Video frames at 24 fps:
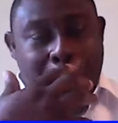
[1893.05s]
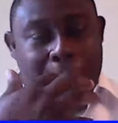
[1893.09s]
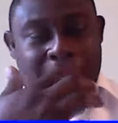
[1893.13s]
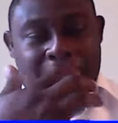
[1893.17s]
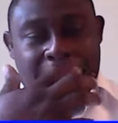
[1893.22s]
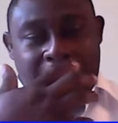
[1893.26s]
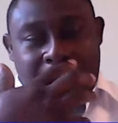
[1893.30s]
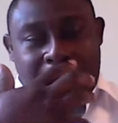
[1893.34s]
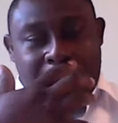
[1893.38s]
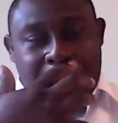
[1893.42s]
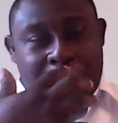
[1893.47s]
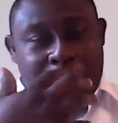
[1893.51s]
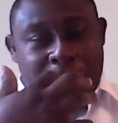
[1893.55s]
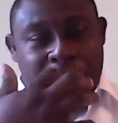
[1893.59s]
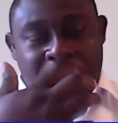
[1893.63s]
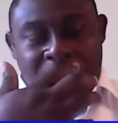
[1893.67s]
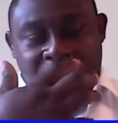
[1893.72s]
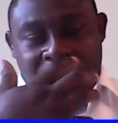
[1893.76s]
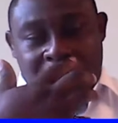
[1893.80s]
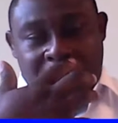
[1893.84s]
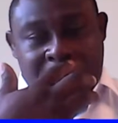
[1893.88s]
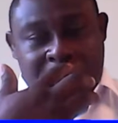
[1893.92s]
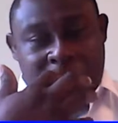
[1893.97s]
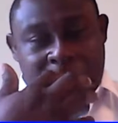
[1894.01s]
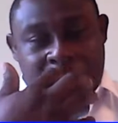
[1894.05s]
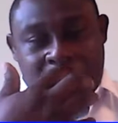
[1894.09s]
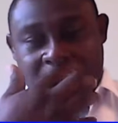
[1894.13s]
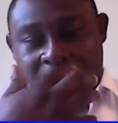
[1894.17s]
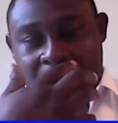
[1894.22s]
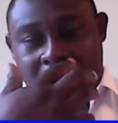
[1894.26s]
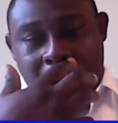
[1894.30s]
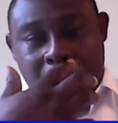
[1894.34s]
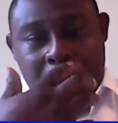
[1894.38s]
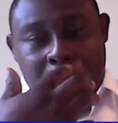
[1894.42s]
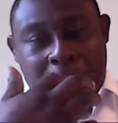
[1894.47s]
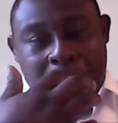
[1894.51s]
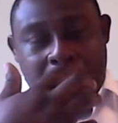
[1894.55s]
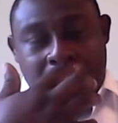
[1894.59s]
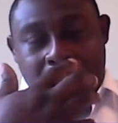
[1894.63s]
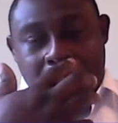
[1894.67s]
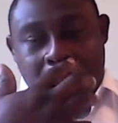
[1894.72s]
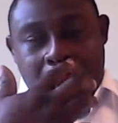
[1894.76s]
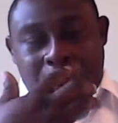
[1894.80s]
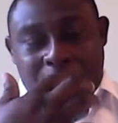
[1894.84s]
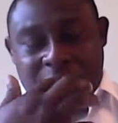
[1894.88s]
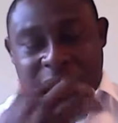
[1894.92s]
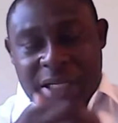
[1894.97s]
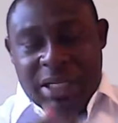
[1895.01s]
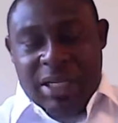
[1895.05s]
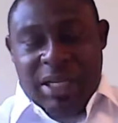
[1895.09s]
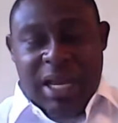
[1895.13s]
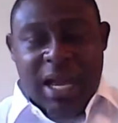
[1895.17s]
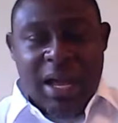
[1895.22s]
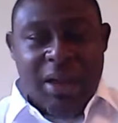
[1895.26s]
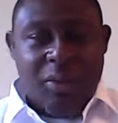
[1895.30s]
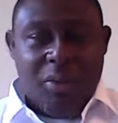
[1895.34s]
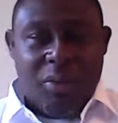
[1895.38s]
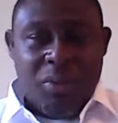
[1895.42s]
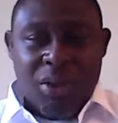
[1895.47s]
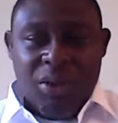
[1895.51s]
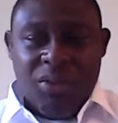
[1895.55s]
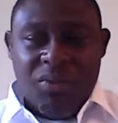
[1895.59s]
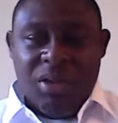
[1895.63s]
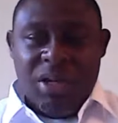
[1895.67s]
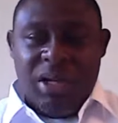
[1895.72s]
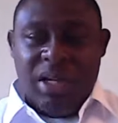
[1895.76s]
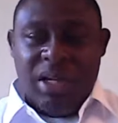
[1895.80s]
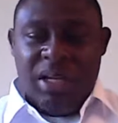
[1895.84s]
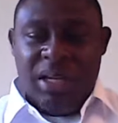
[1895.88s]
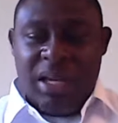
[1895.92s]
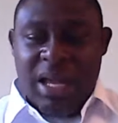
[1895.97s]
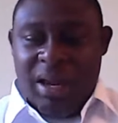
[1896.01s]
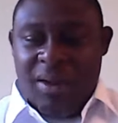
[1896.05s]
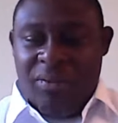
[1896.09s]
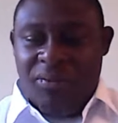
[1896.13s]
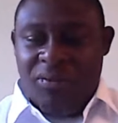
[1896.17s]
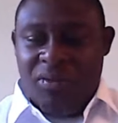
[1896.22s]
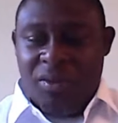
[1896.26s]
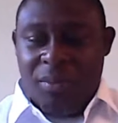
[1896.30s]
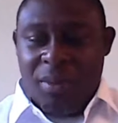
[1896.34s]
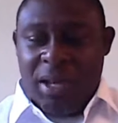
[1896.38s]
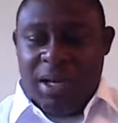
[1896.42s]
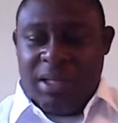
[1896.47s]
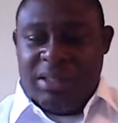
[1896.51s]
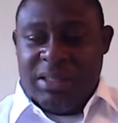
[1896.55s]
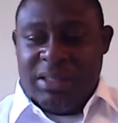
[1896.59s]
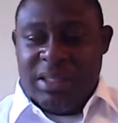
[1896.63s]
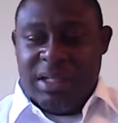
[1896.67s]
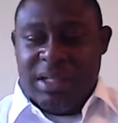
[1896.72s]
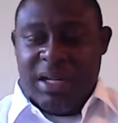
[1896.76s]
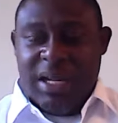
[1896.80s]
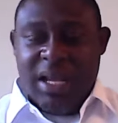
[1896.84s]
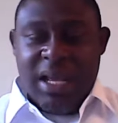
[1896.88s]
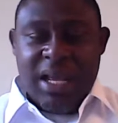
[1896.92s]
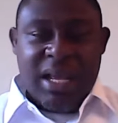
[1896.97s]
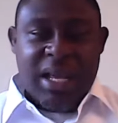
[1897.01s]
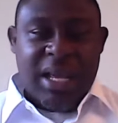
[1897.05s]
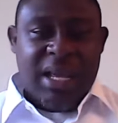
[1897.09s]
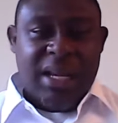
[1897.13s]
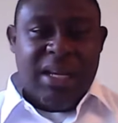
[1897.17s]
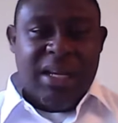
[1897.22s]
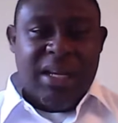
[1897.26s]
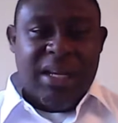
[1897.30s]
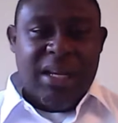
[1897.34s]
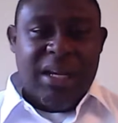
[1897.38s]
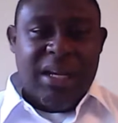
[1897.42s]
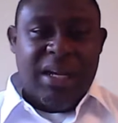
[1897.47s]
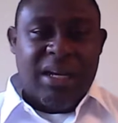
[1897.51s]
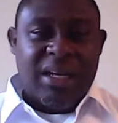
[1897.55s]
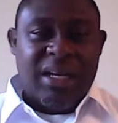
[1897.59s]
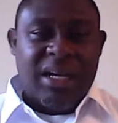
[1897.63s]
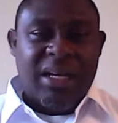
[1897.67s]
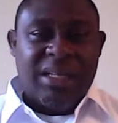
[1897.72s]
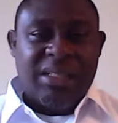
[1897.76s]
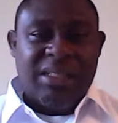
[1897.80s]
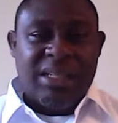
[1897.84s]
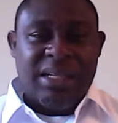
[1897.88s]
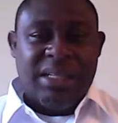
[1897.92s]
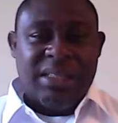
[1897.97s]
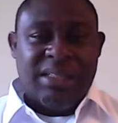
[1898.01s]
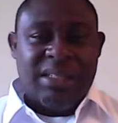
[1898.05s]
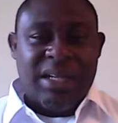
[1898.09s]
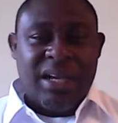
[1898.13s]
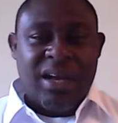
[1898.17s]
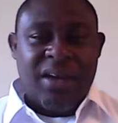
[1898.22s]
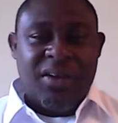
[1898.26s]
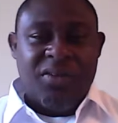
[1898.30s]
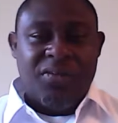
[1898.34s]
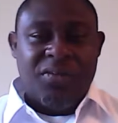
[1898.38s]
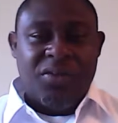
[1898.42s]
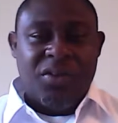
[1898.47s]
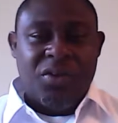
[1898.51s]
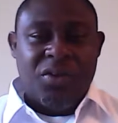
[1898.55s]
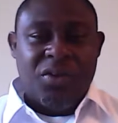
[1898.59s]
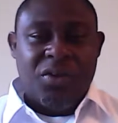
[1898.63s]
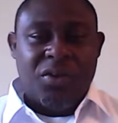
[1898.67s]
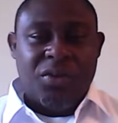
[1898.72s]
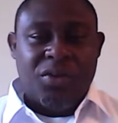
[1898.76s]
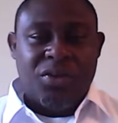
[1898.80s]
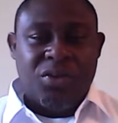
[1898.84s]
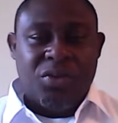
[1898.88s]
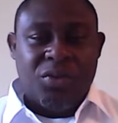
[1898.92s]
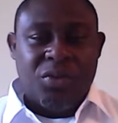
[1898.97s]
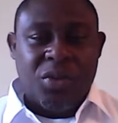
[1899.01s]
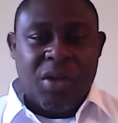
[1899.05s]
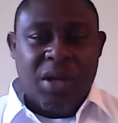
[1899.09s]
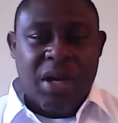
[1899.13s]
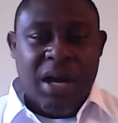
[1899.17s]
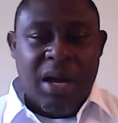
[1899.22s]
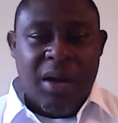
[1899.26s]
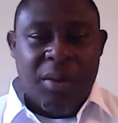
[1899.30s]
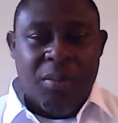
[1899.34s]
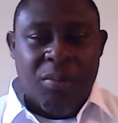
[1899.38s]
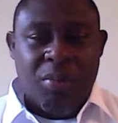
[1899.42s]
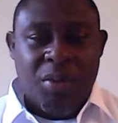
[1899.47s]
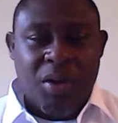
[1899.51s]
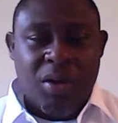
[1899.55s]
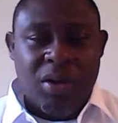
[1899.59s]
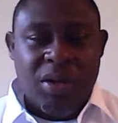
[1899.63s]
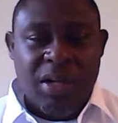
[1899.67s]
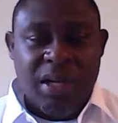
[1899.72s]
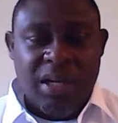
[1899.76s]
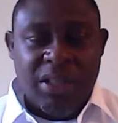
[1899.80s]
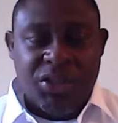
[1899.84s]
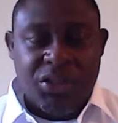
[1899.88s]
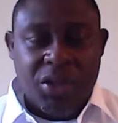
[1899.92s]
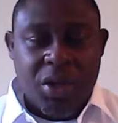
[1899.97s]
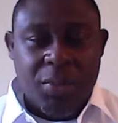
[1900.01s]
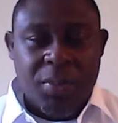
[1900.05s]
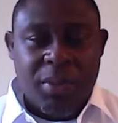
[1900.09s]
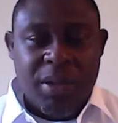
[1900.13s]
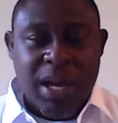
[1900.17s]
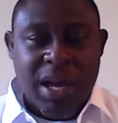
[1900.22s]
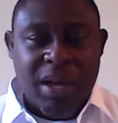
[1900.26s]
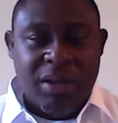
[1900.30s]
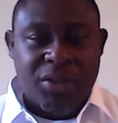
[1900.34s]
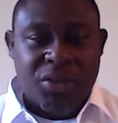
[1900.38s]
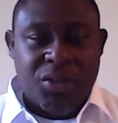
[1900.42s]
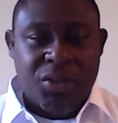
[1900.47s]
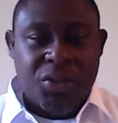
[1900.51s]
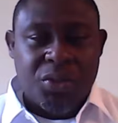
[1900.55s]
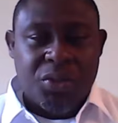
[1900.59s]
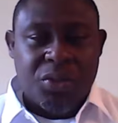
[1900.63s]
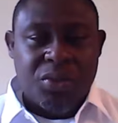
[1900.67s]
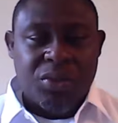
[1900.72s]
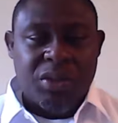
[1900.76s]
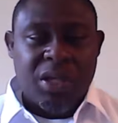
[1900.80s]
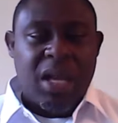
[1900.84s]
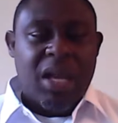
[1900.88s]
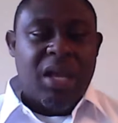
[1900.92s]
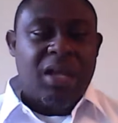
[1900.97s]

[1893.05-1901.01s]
get professional help, or is it that we reading that information in the context of to broaden and sharpen our tools,